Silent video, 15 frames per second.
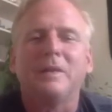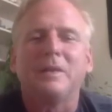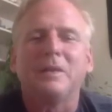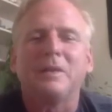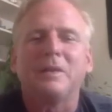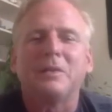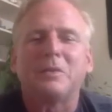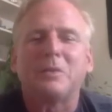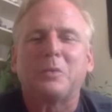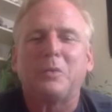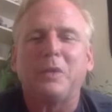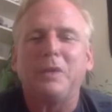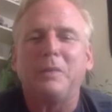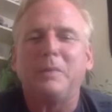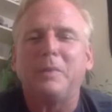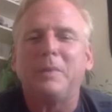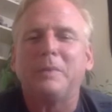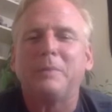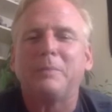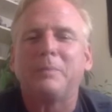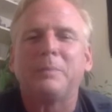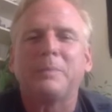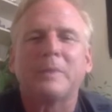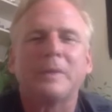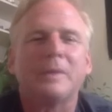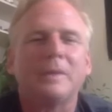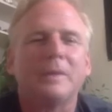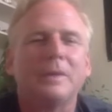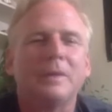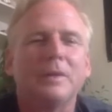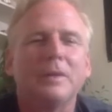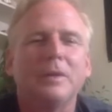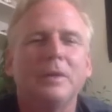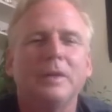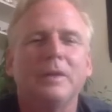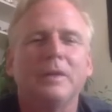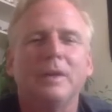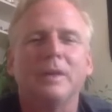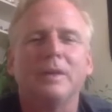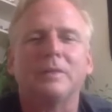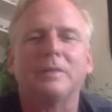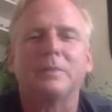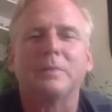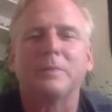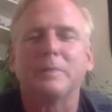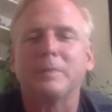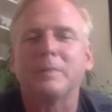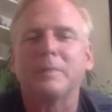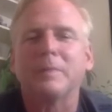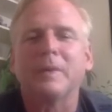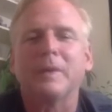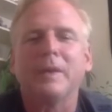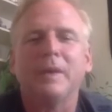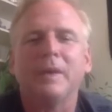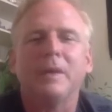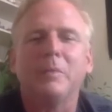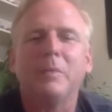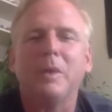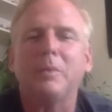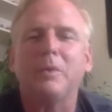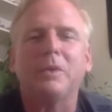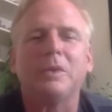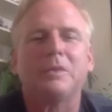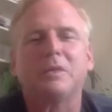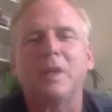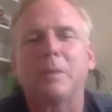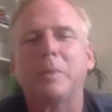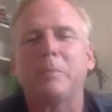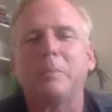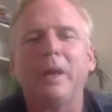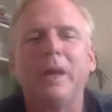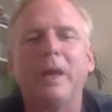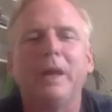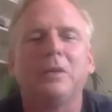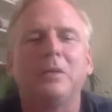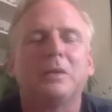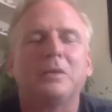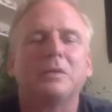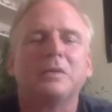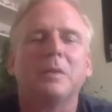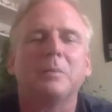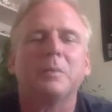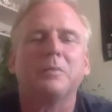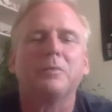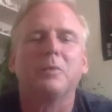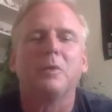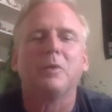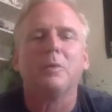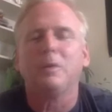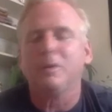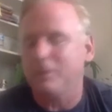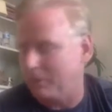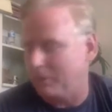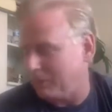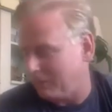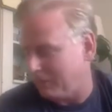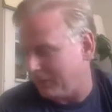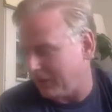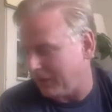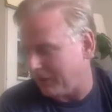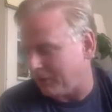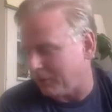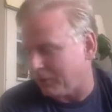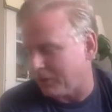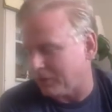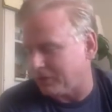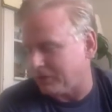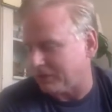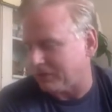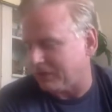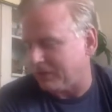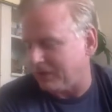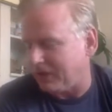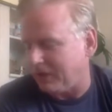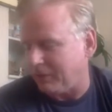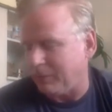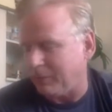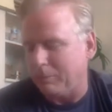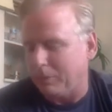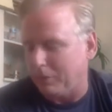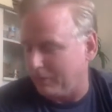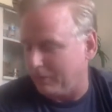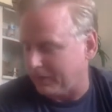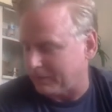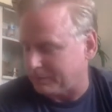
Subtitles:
Scream. Looking good. Nice. Remember, you can step it back. You can step it forward. Whatever works. Just keep moving.